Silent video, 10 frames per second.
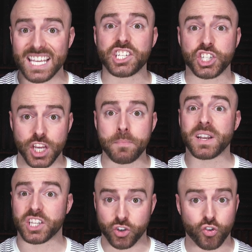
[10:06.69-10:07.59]
this ship
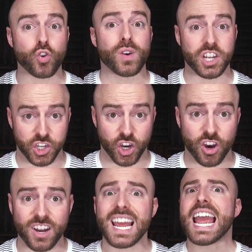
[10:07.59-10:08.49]
and its crew
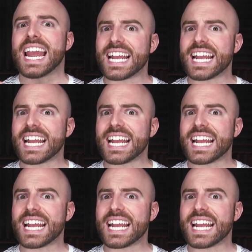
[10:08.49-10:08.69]
endured,